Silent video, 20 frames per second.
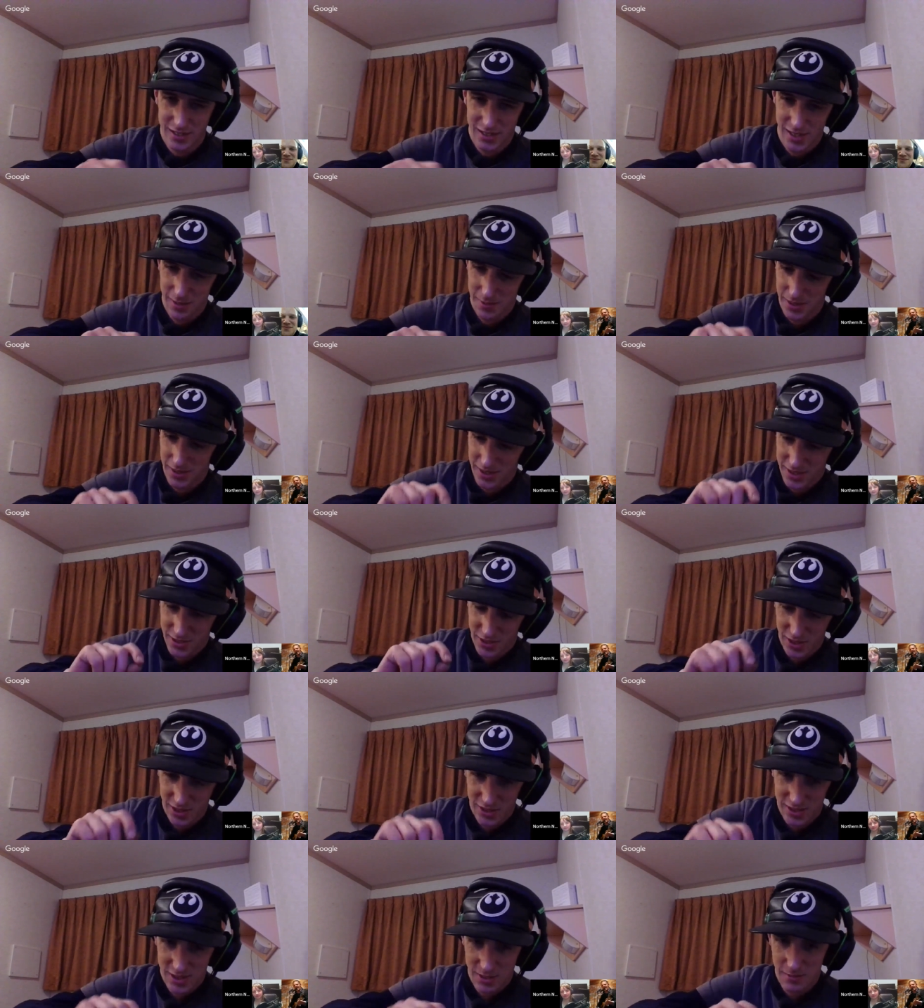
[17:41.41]
I mean, it's
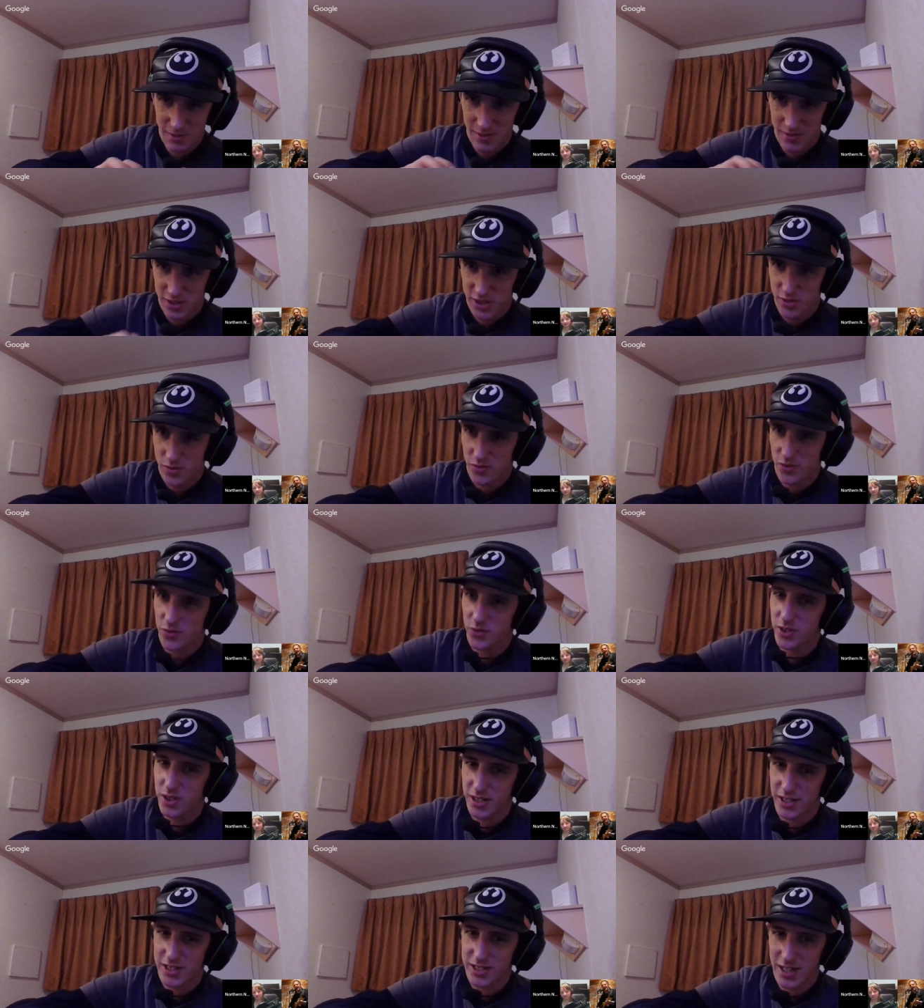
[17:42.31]
some of it's
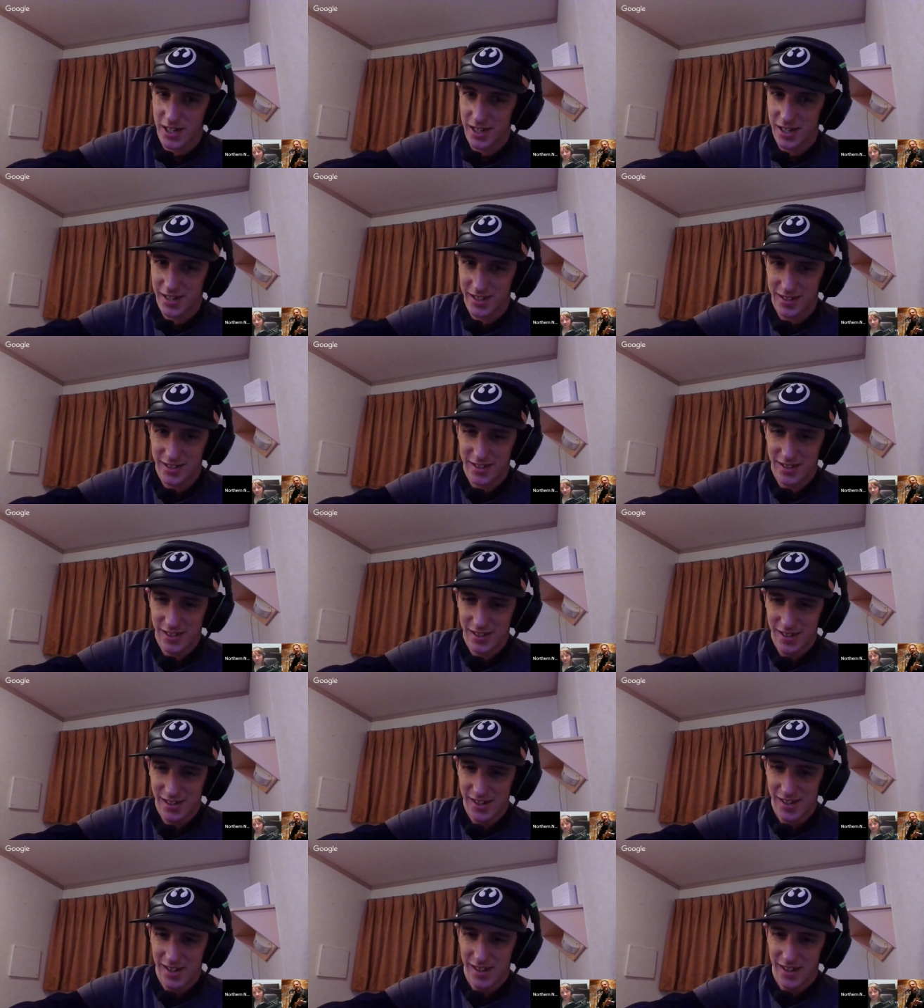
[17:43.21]
really tiny,
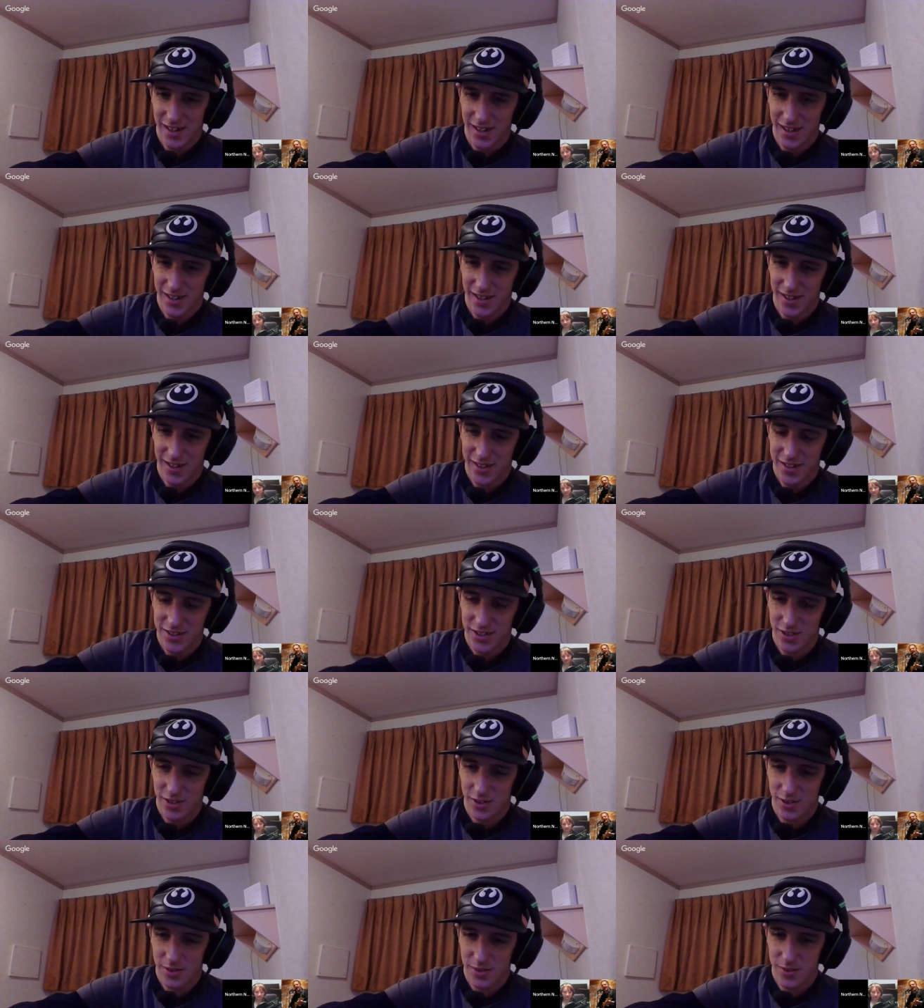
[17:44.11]
and
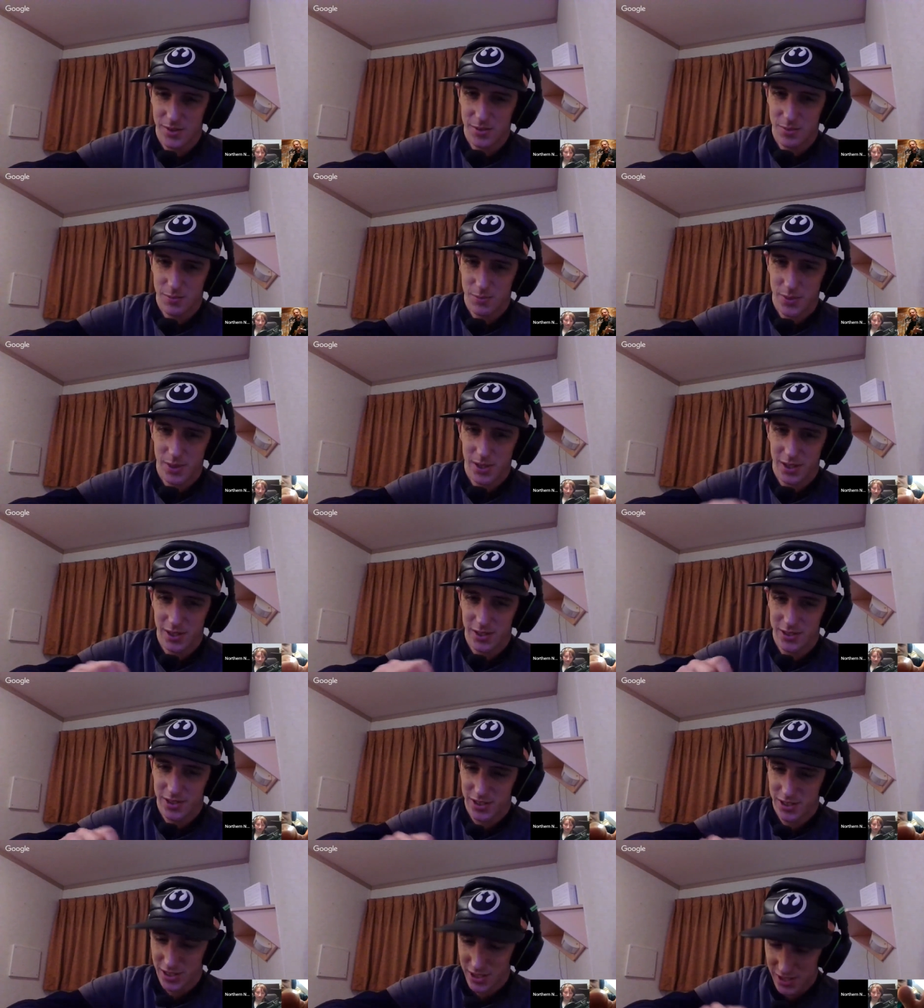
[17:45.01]
so it was pretty good
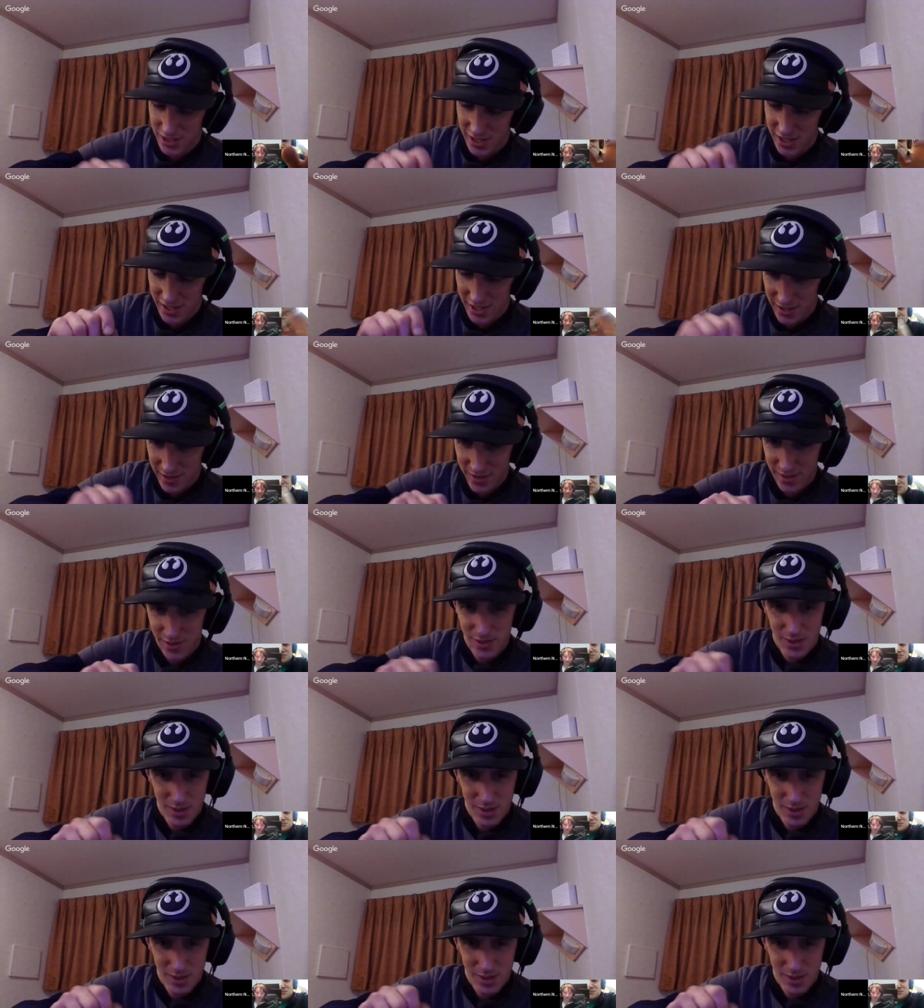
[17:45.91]
to just kind of